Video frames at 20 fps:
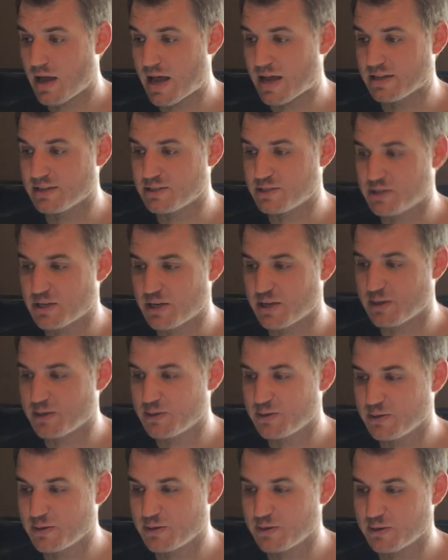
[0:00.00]
As
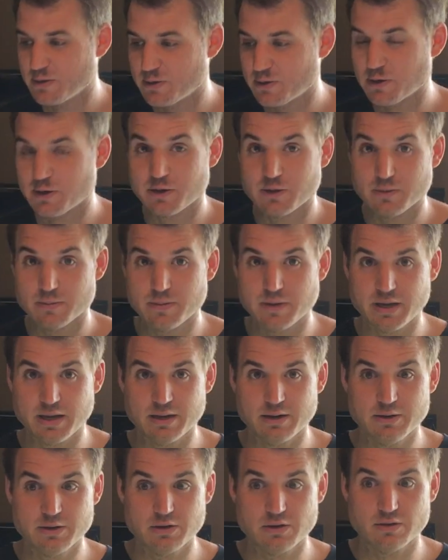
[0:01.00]
Kurt
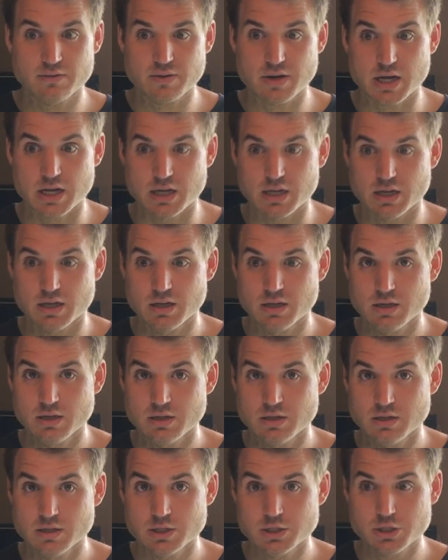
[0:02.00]
Cobain, Nirvana,
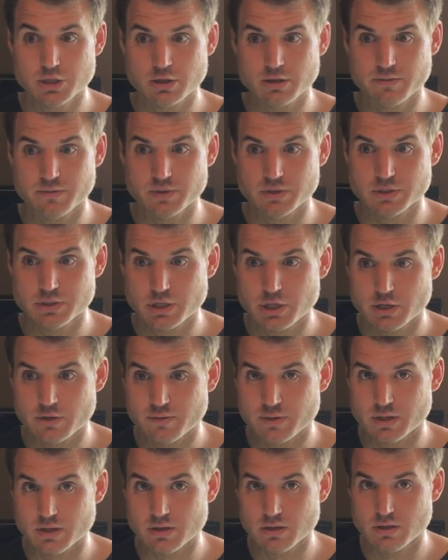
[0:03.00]
serve the
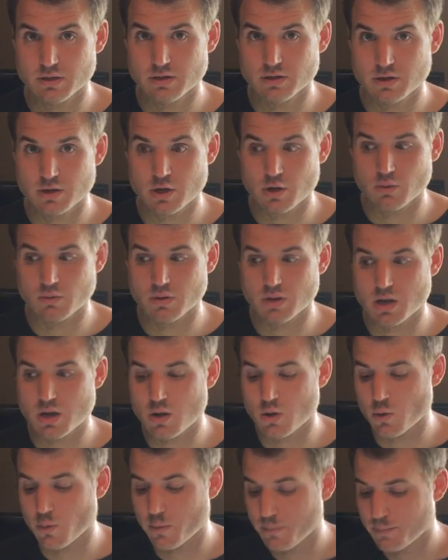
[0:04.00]
servant. Oh
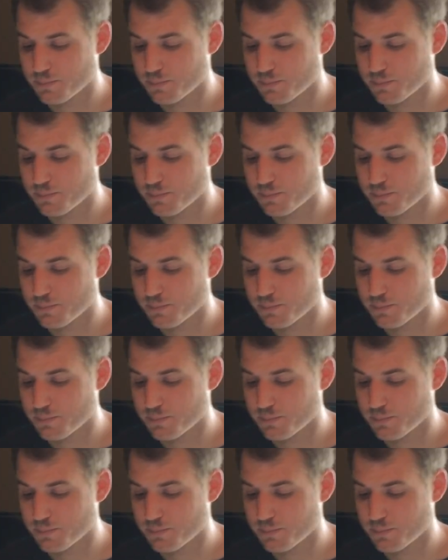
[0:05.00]
no.